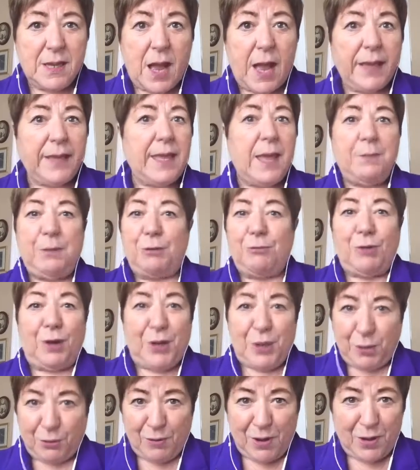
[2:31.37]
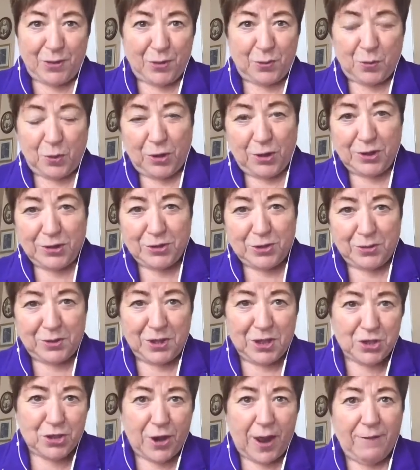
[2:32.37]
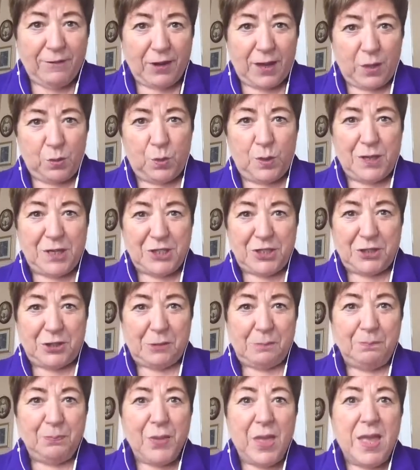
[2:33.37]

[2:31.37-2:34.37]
I can't be running around the world doing the travel I want to do.